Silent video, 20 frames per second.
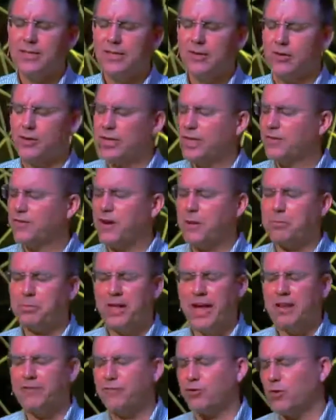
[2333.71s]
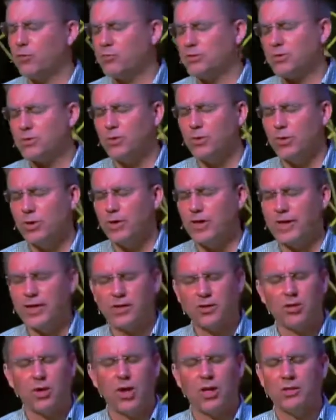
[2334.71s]
on any of our platforms, Lord. They can
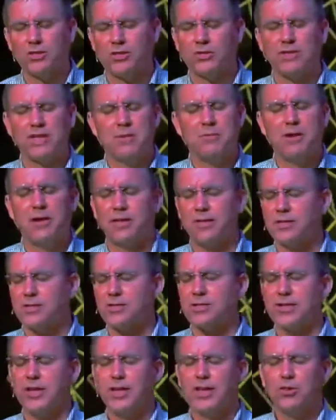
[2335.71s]
call us or email us.